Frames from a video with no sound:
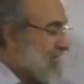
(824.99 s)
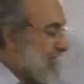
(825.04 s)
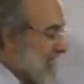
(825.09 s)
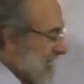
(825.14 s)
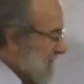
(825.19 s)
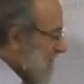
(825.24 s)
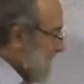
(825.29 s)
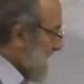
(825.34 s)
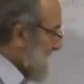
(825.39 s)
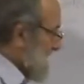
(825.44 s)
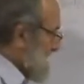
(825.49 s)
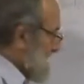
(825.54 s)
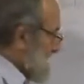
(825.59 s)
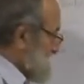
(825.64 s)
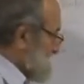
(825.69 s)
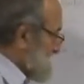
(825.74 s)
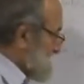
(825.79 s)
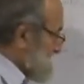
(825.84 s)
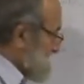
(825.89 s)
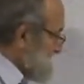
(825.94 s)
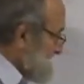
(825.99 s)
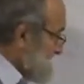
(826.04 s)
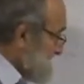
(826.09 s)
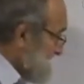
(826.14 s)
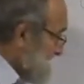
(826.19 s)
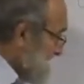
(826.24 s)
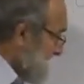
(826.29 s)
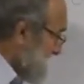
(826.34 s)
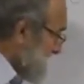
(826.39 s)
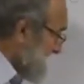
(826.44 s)
Likewise,
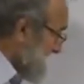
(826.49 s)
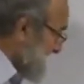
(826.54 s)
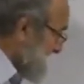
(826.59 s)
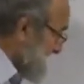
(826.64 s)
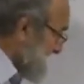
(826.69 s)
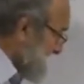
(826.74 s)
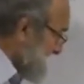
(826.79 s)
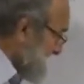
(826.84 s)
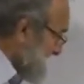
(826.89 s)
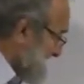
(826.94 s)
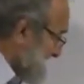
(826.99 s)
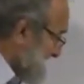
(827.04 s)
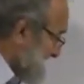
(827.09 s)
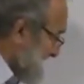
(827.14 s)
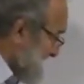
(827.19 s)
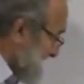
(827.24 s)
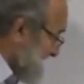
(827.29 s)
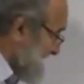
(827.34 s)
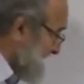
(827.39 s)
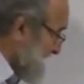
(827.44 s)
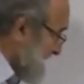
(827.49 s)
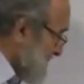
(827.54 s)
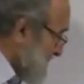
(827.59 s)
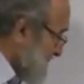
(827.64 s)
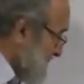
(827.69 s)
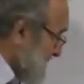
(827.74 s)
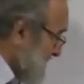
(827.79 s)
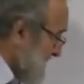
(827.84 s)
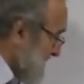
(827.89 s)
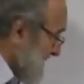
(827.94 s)
this jar
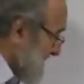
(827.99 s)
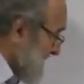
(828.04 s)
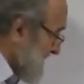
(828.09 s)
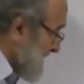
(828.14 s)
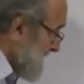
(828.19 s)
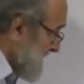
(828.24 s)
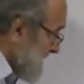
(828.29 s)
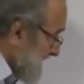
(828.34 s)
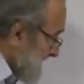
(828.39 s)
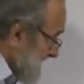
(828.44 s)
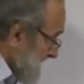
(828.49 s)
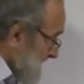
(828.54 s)
over here,